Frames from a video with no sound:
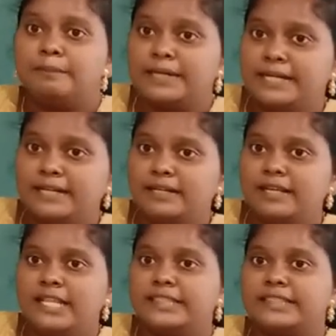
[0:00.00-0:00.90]
But
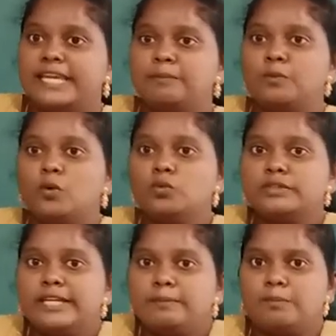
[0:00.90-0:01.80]
they
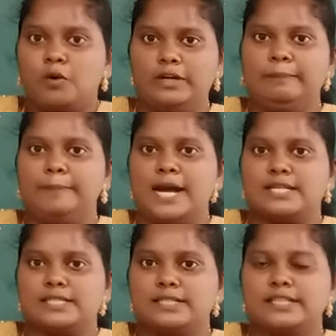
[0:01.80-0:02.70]
move their body parts.